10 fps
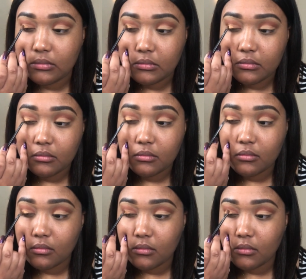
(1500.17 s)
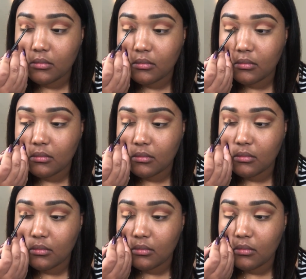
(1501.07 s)

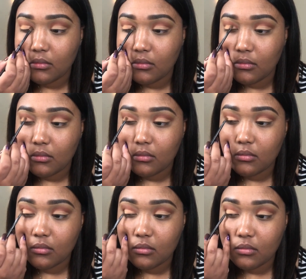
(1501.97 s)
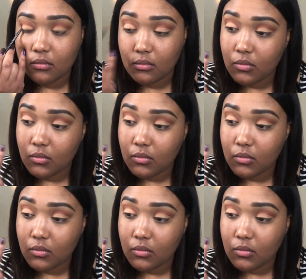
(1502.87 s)
No one is speaking in this clip.